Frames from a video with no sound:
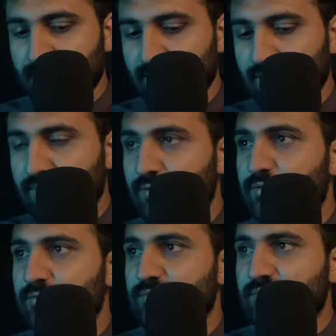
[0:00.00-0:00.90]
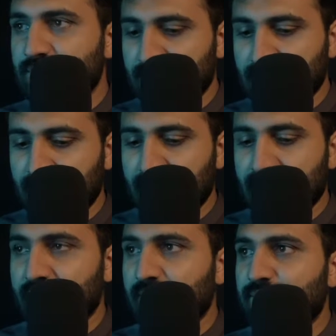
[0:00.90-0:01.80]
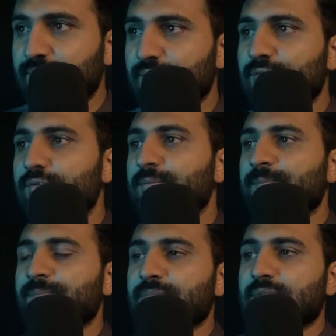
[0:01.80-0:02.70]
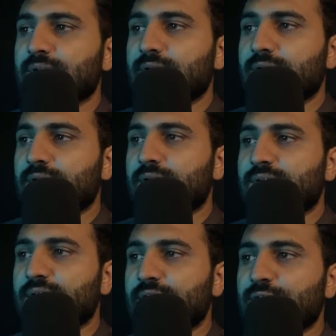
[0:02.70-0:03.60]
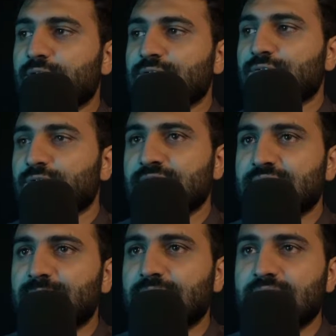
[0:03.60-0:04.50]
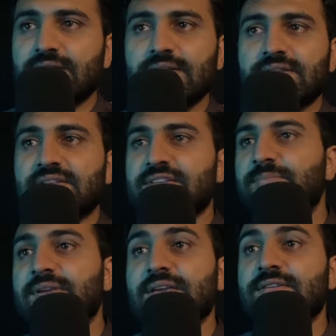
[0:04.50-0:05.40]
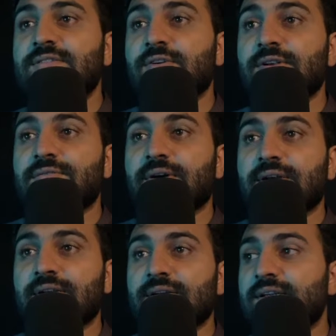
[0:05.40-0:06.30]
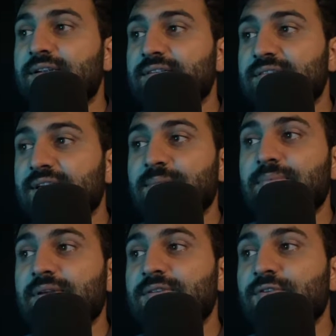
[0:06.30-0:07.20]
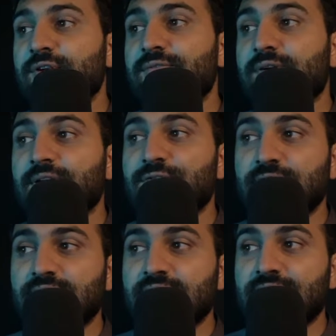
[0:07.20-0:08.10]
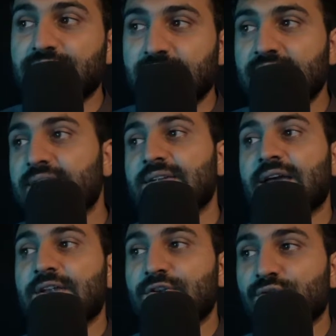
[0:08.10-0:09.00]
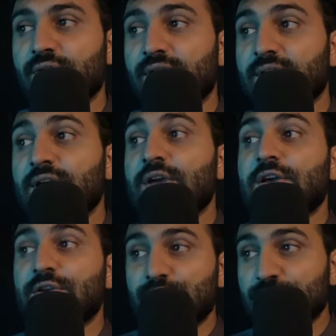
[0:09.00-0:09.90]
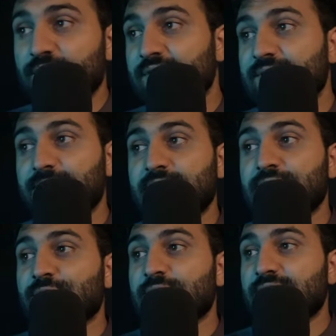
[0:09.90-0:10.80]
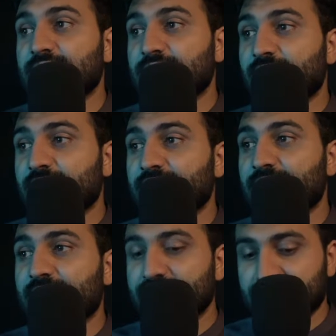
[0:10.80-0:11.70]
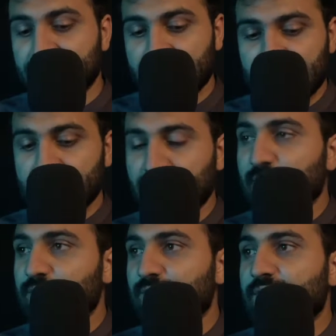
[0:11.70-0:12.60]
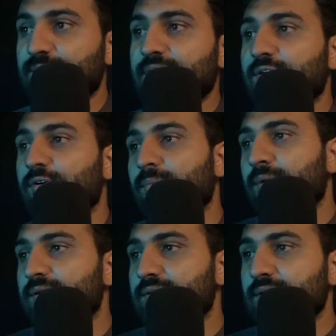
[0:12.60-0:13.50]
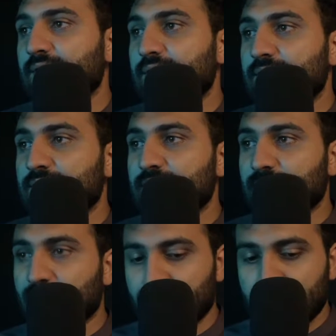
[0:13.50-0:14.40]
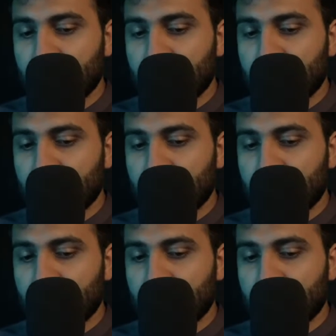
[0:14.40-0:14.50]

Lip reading: equal to 3, and if you try to console this B is not defined. It is saying B is not defined. You didn't define it and you are using this B, so this is not a valid syntax. So let me comment this out